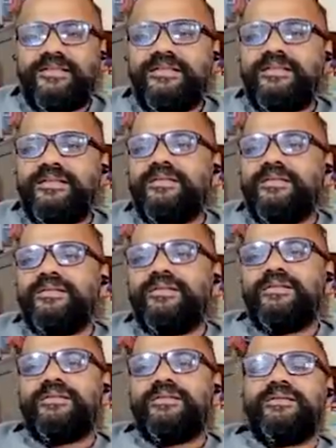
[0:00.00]

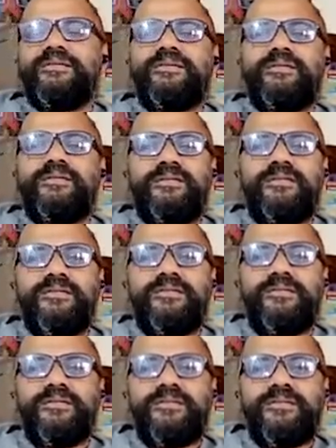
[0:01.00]

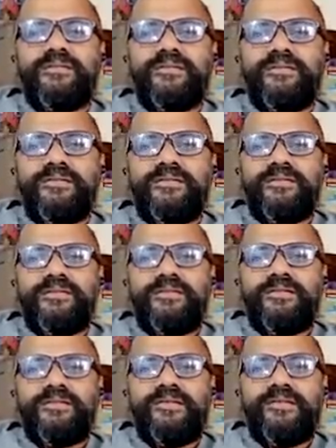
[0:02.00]

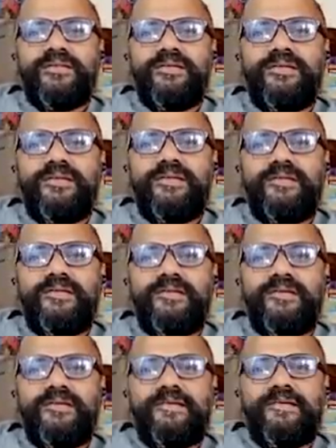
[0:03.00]

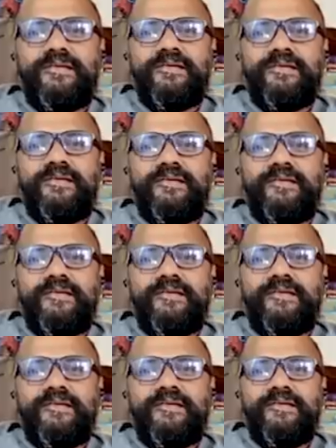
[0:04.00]

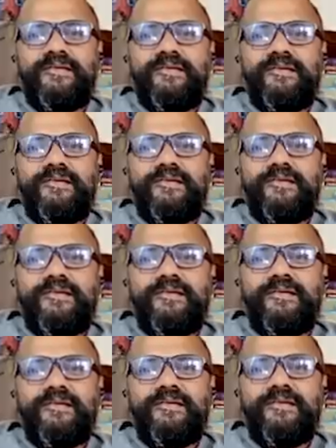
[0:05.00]

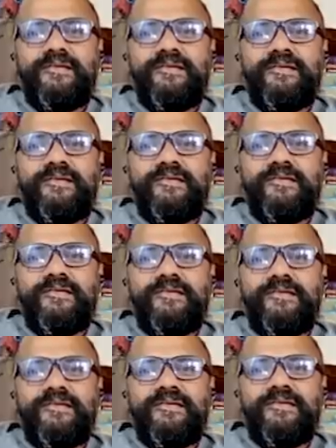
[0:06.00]

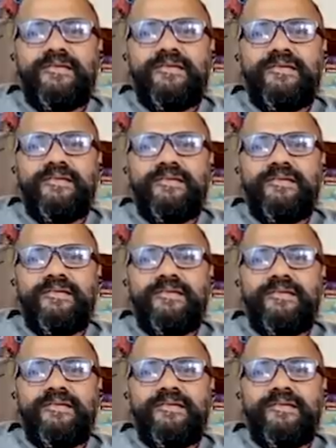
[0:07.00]
The person shown says nothing.